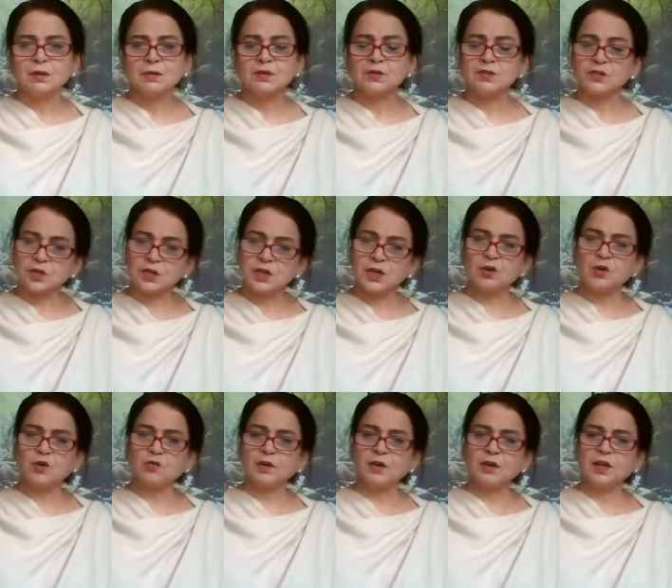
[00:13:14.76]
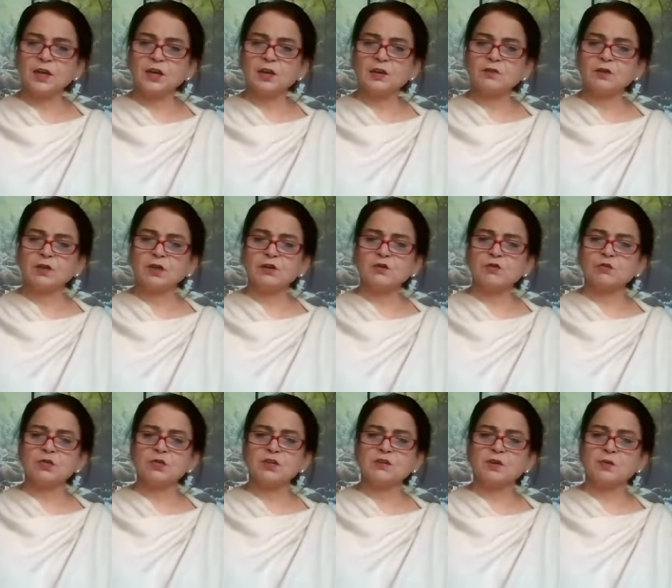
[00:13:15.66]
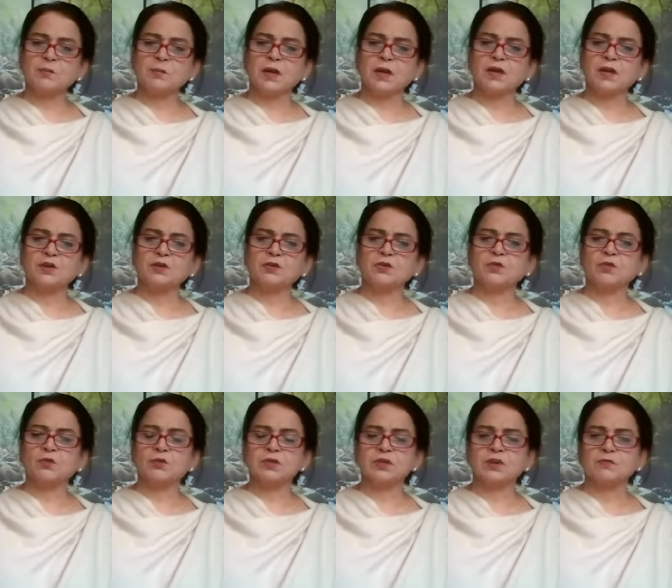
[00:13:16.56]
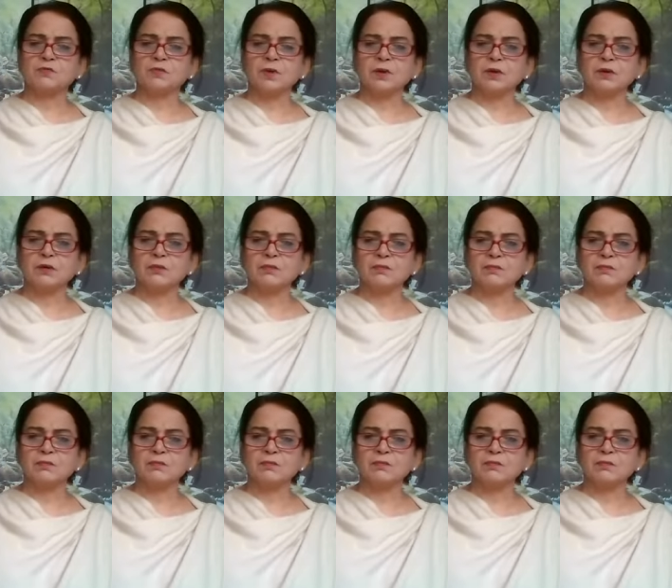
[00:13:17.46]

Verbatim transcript: So sitting over here, we can use our mind to go somewhere.